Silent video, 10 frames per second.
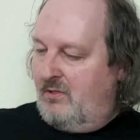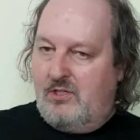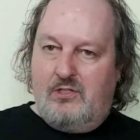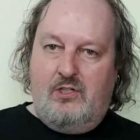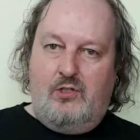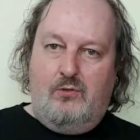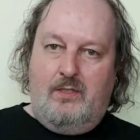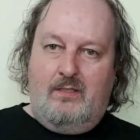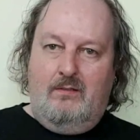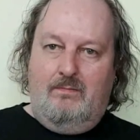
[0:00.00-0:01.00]
just a short
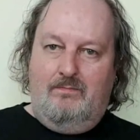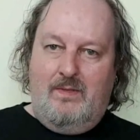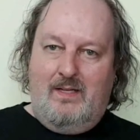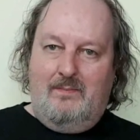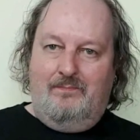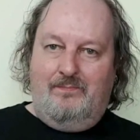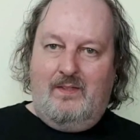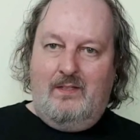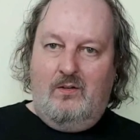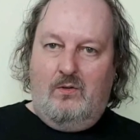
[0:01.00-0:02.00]
little
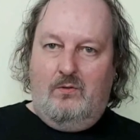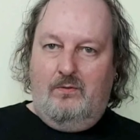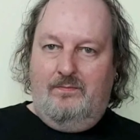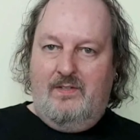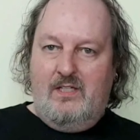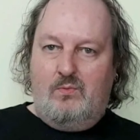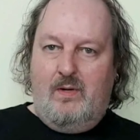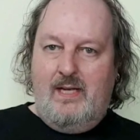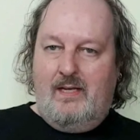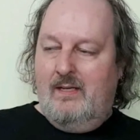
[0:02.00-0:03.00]
haul this
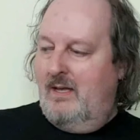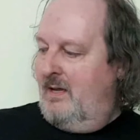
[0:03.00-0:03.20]
week,